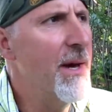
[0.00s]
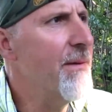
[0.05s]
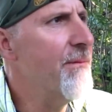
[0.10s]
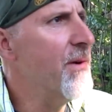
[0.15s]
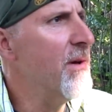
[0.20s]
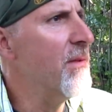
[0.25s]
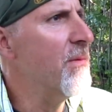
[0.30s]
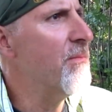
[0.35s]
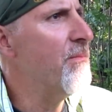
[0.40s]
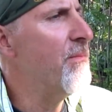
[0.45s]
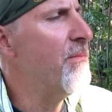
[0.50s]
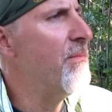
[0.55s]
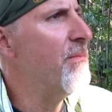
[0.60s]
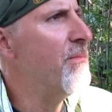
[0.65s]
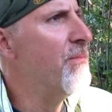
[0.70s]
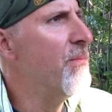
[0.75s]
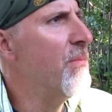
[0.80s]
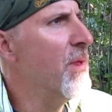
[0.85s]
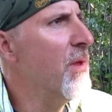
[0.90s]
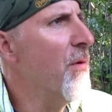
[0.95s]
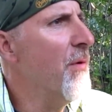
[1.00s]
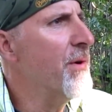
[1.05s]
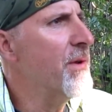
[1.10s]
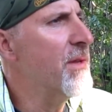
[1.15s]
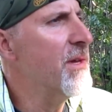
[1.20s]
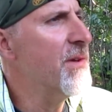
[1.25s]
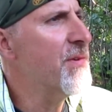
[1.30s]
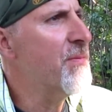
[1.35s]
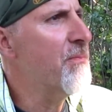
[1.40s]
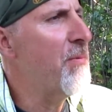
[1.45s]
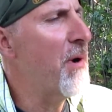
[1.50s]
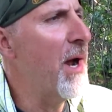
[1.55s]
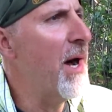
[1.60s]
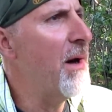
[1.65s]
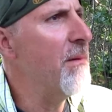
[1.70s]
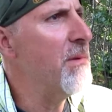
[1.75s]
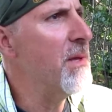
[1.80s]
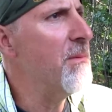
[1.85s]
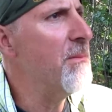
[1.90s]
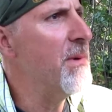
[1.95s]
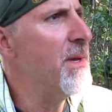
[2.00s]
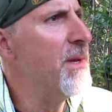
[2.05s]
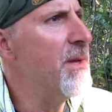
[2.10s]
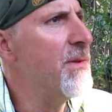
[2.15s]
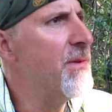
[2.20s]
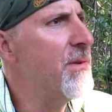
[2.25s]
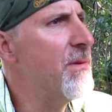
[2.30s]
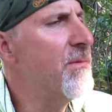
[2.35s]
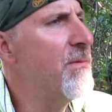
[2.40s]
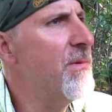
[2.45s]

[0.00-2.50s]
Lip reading: I have a lower disc problem and it